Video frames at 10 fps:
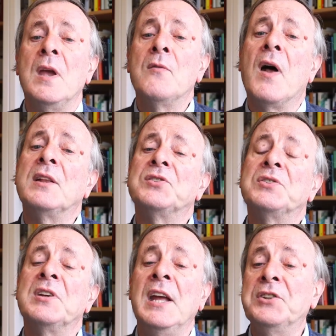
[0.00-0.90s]
He
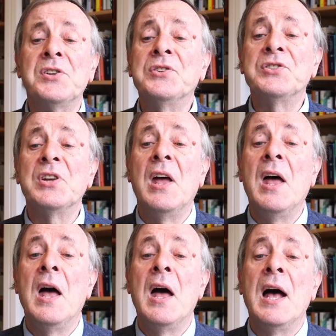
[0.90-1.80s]
writes, Hitchens
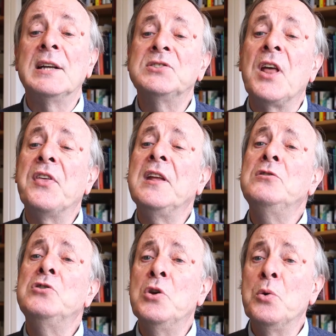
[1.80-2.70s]
has
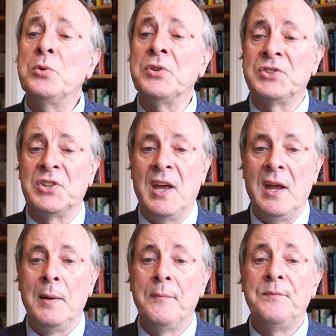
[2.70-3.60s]
nothing new to
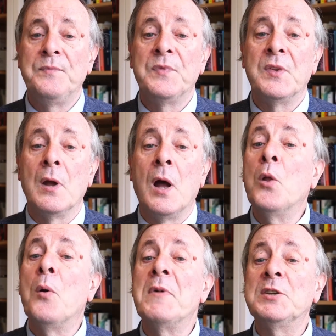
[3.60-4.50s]
say,
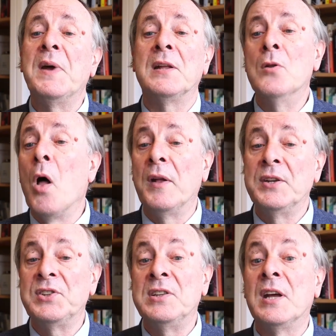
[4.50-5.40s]
although it must be
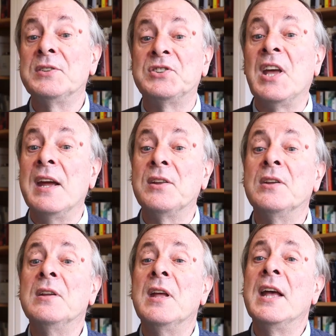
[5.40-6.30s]
acknowledged he does say
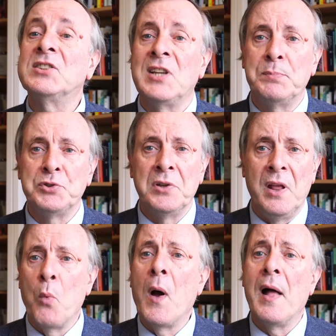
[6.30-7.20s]
it
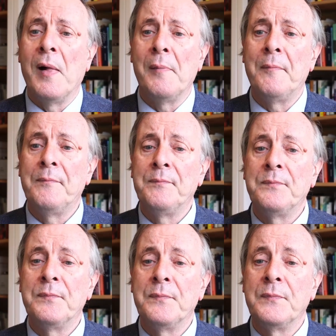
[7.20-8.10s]
exceptionally well.
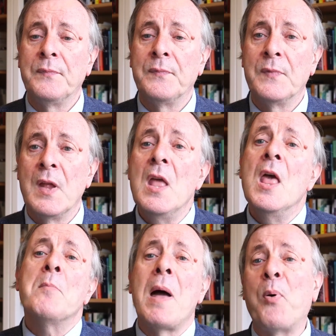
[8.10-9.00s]

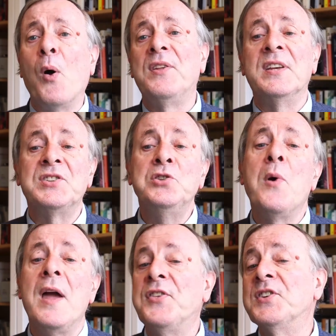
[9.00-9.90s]
My point is,
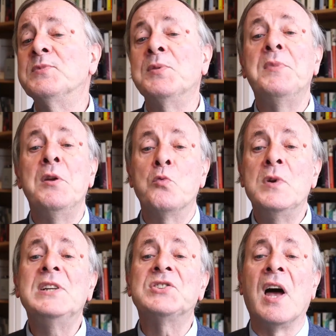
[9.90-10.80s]
New Atheism simply
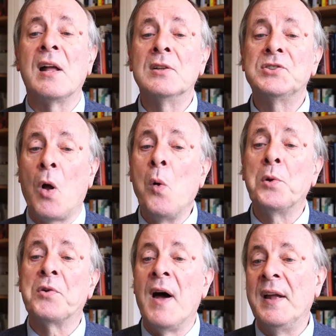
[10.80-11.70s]
recycles
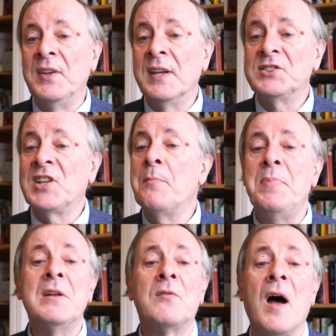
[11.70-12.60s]
older ideas that have
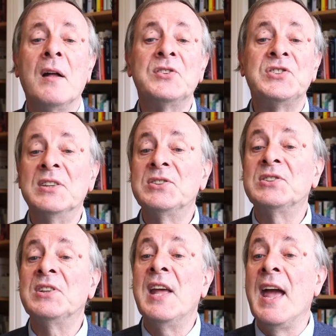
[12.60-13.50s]
been around
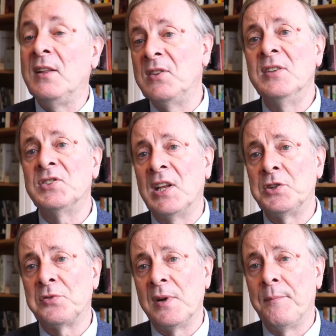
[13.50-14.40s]
since the 18th
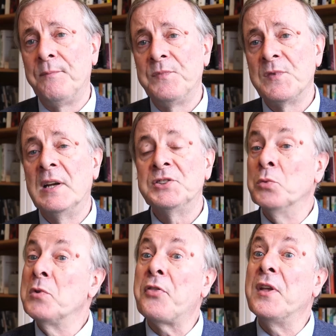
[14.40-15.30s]
century.
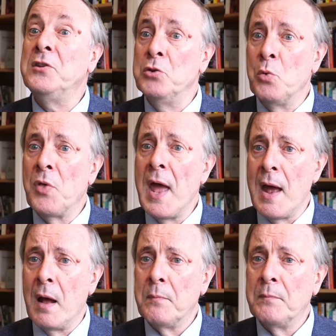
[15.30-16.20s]
So nothing new
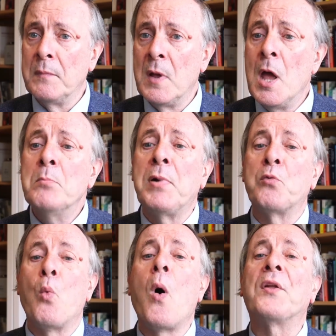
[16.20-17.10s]
there.
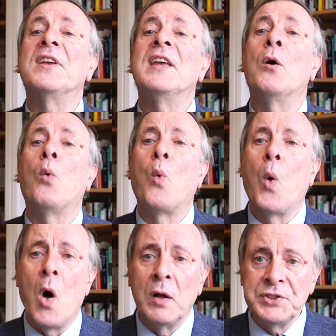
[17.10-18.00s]
But what
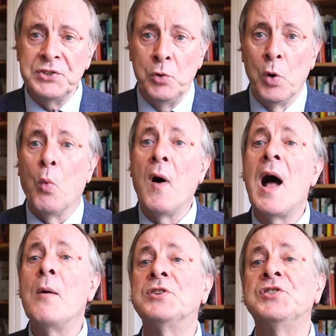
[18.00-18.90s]
was new, and what
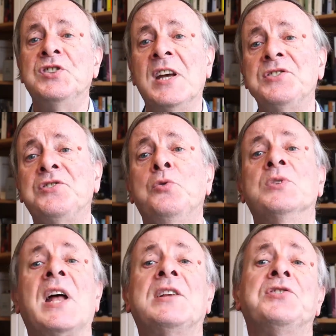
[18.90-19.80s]
I would suggest to you
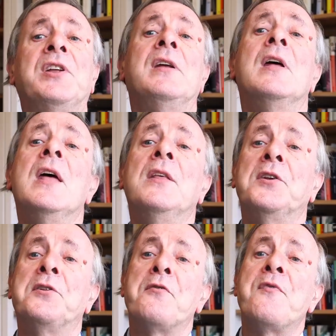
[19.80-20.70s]
is actually
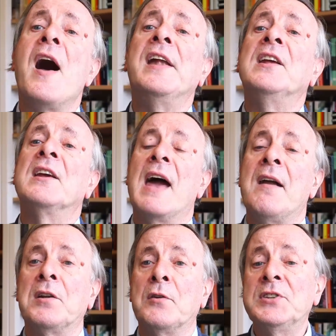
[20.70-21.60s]
the defining
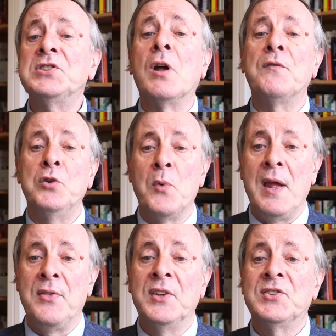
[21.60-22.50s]
characteristic of new
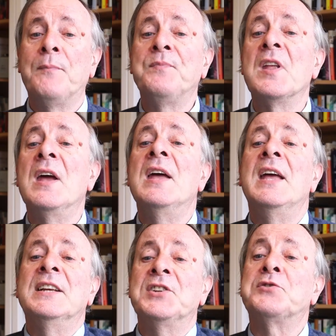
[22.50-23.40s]
atheism,
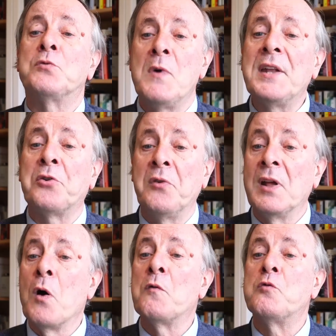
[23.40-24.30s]
is its
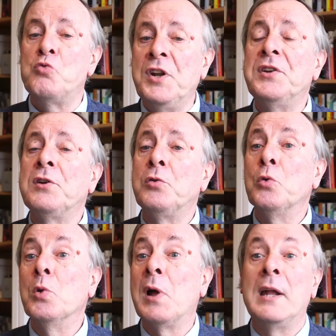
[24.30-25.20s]
rhetoric of
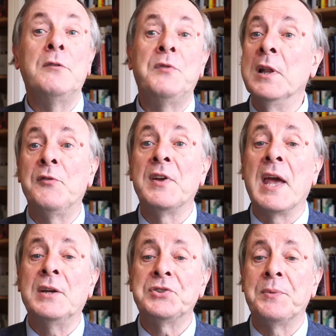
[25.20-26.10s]
ridicule and
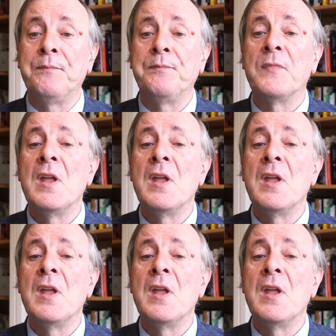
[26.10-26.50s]
vilification,